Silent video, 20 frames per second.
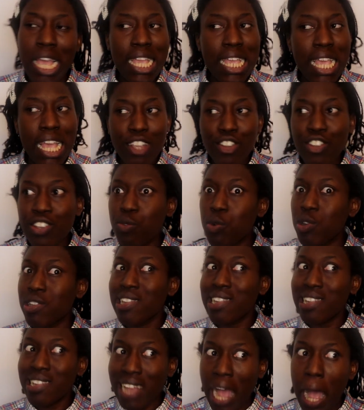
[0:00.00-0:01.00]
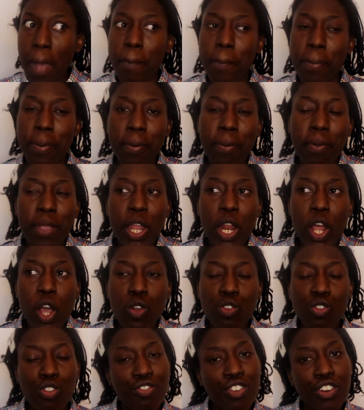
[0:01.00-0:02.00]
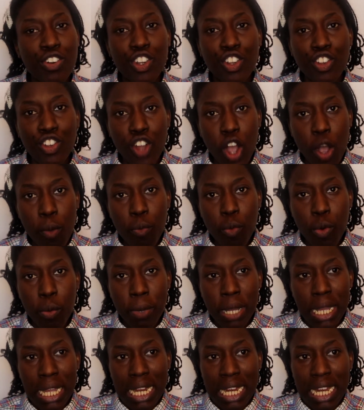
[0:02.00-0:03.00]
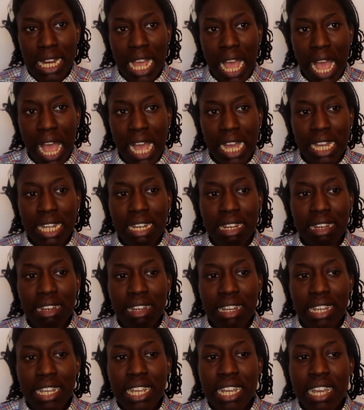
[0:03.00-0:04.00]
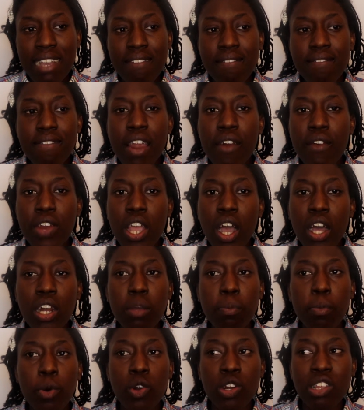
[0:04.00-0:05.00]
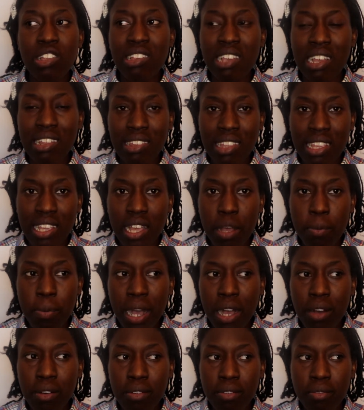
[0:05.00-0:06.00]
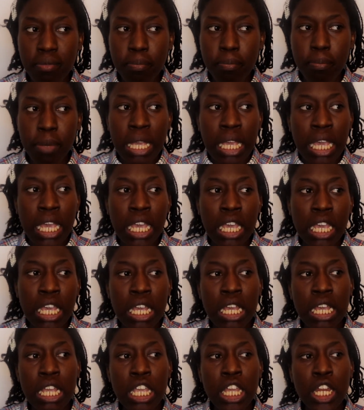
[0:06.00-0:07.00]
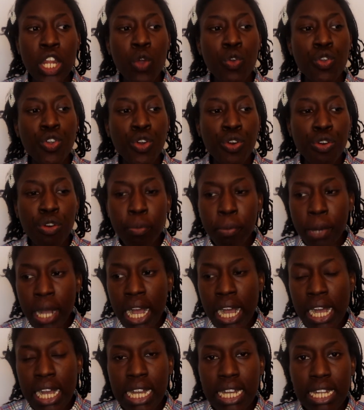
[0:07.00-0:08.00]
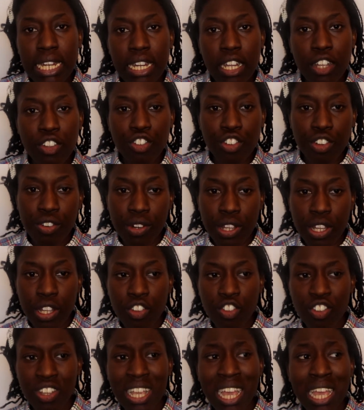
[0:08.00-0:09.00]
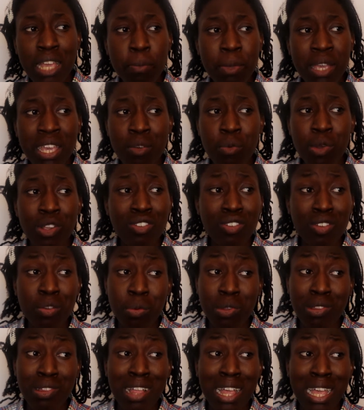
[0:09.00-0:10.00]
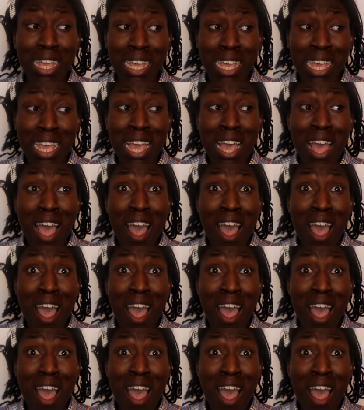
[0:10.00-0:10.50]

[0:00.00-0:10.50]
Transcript: yeah, she was sharp. You know, she's a very sharp woman and very unapologetic about being, you know, Yoruba and Nigerian. She came here when she was like